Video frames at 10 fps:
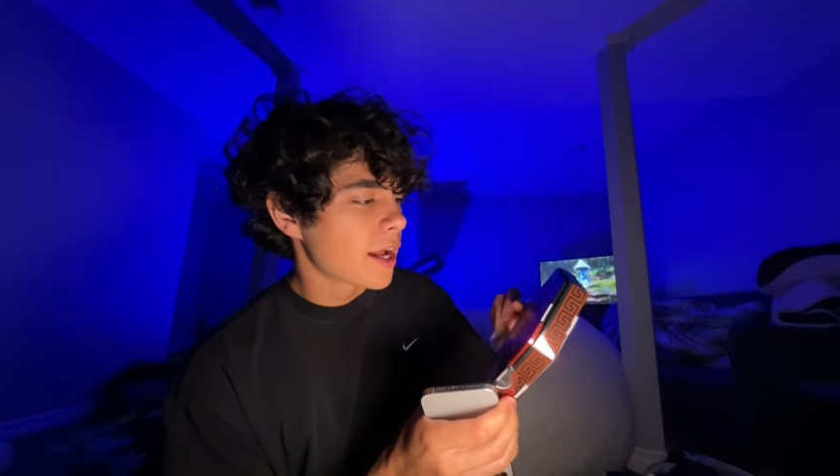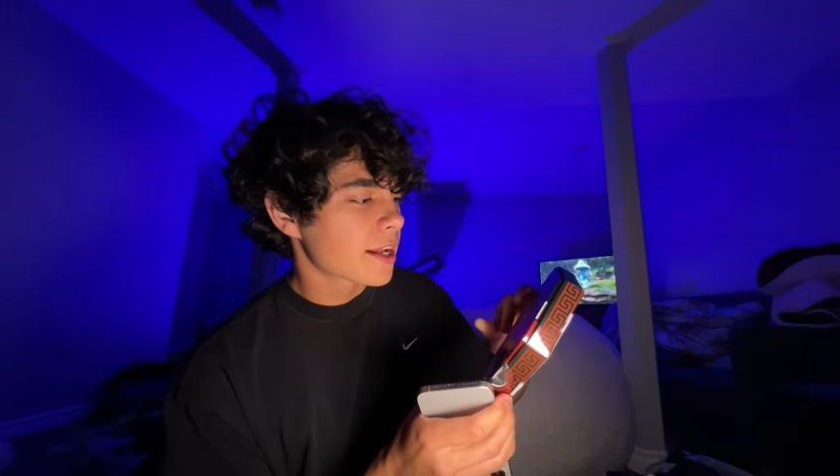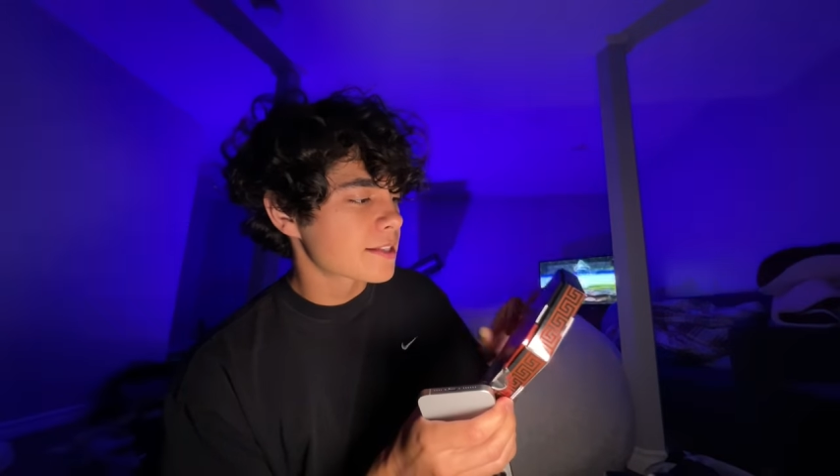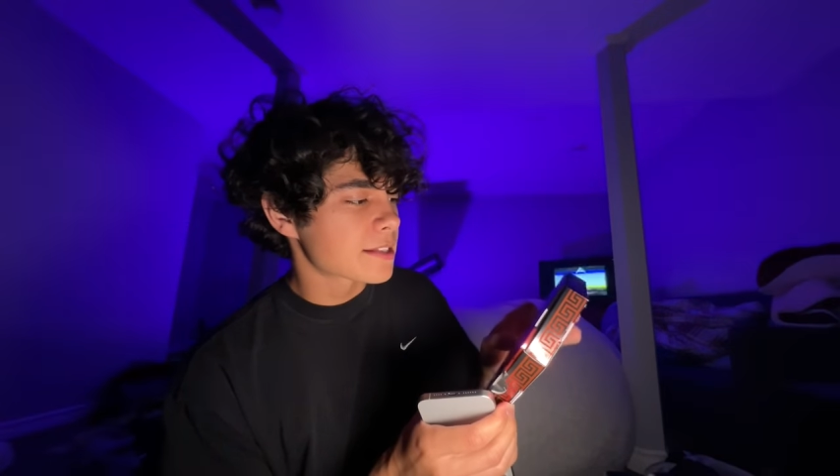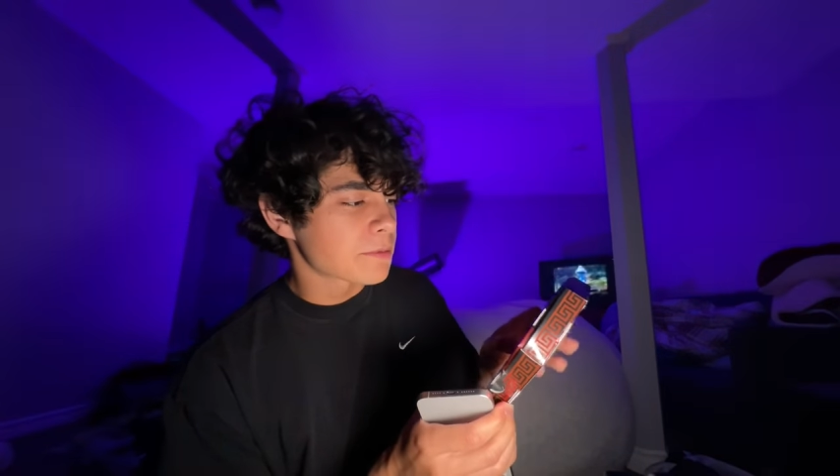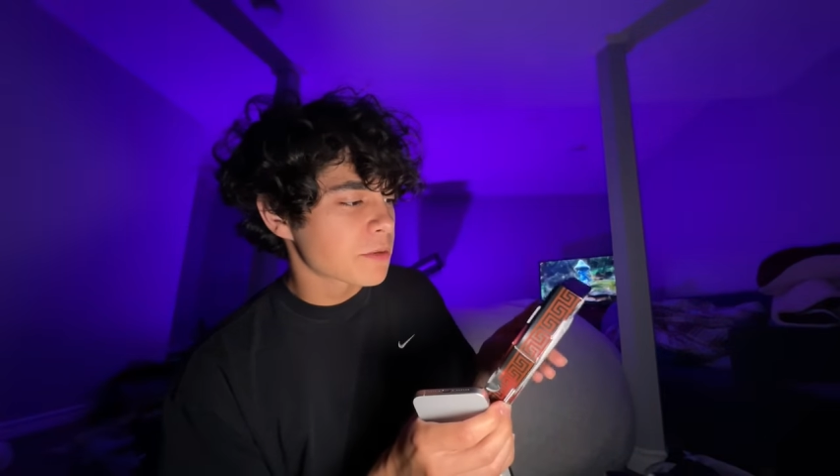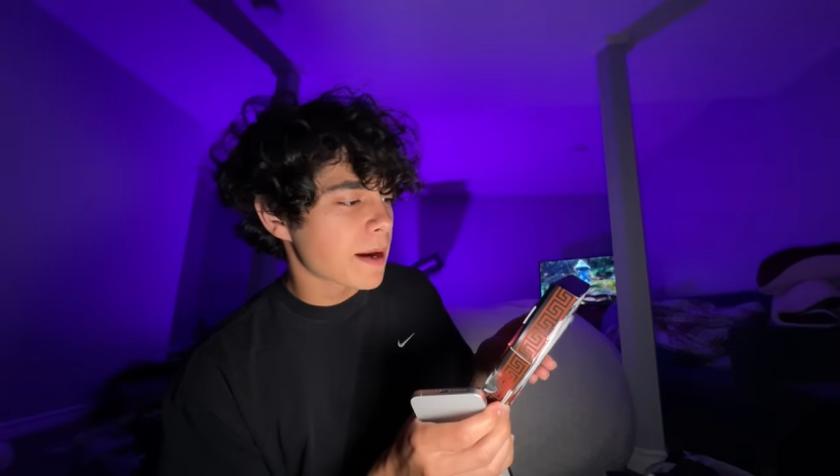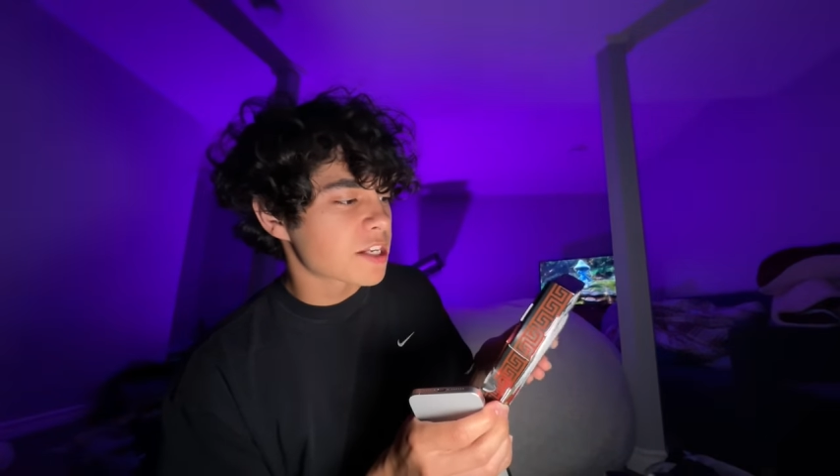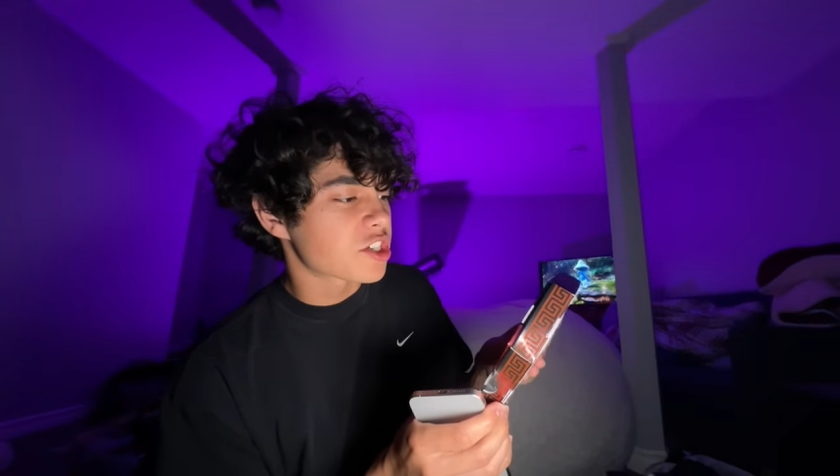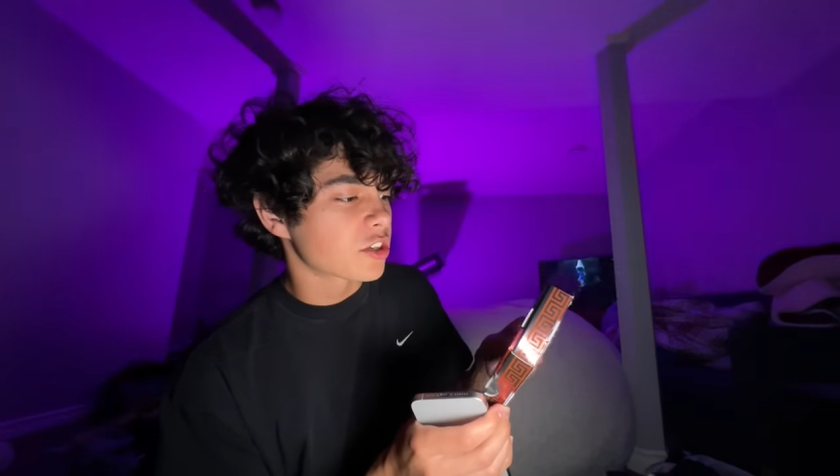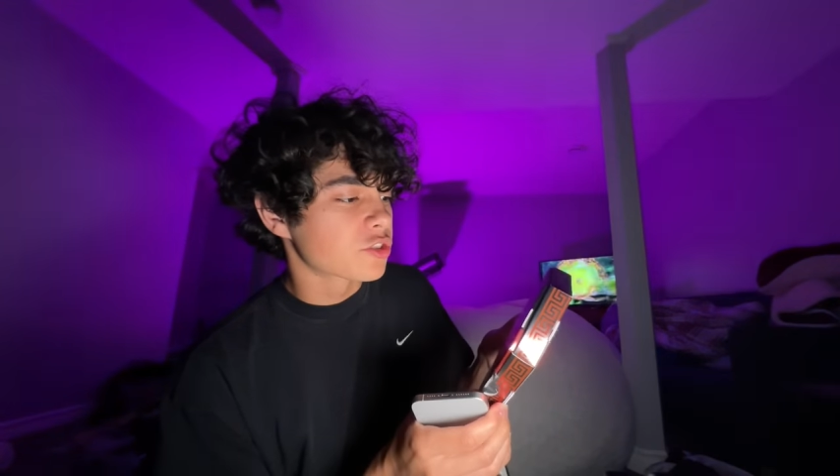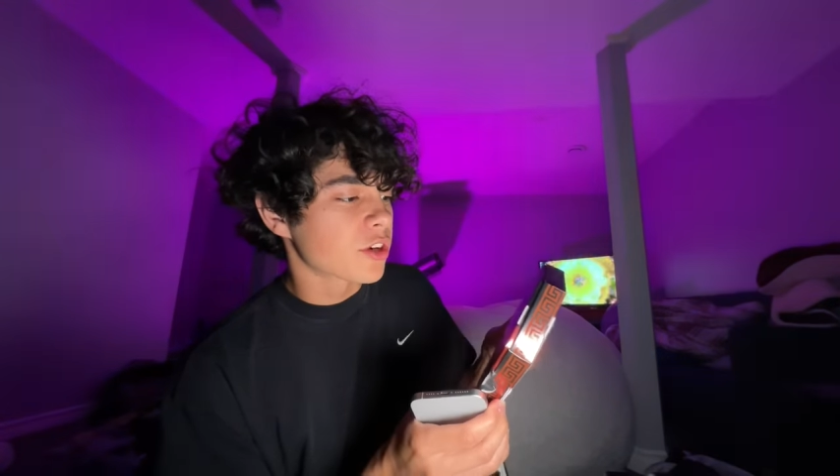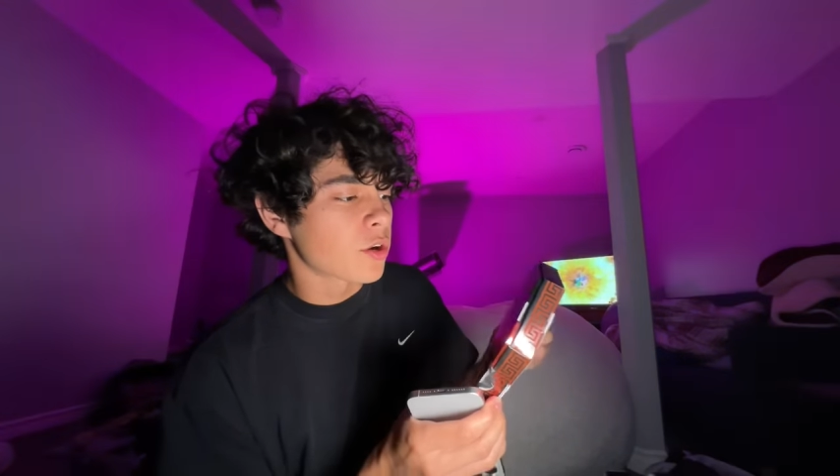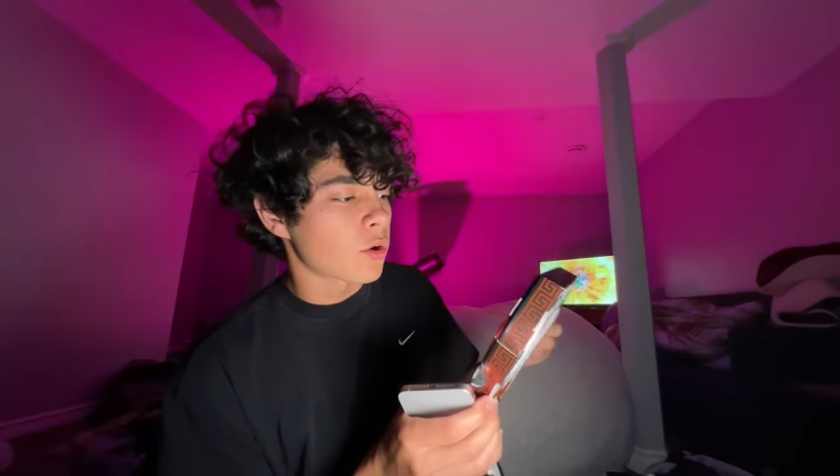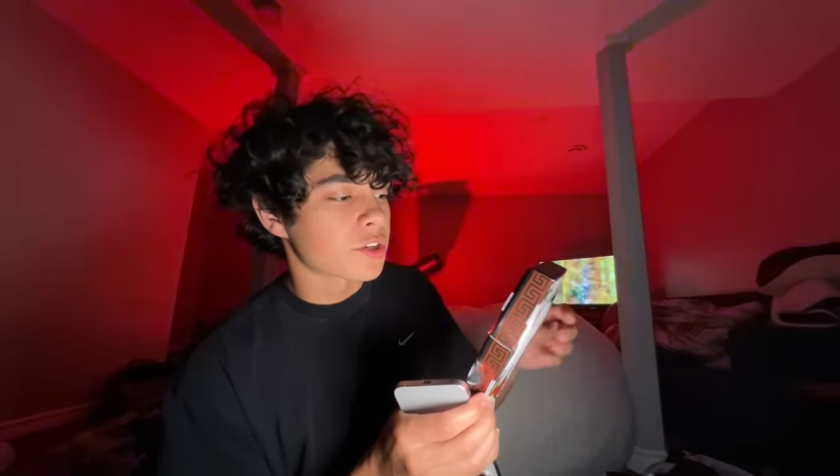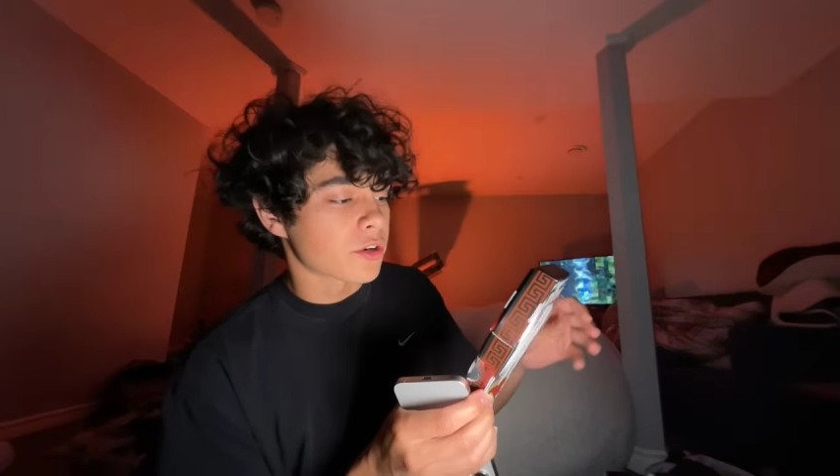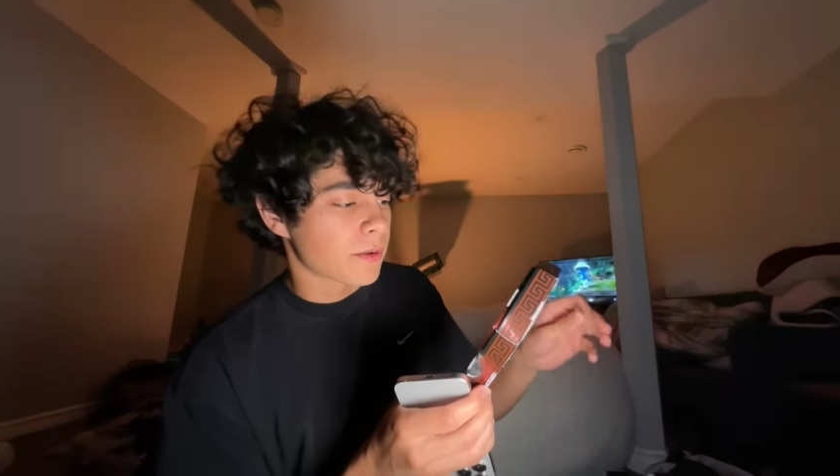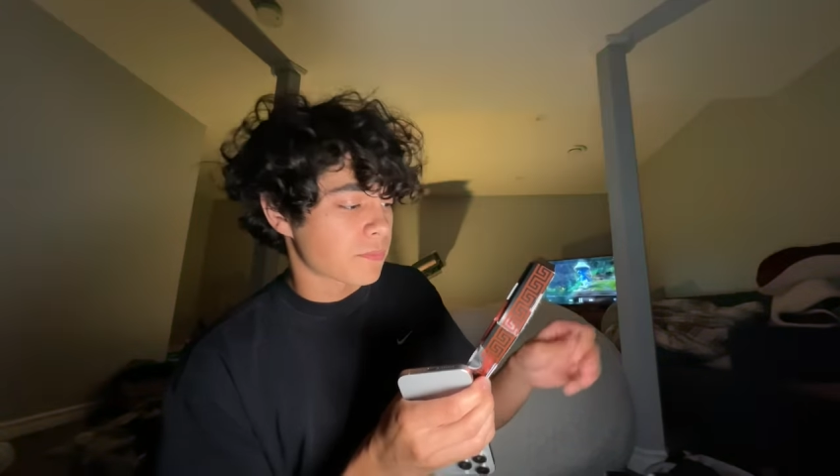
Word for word: consumption by children or during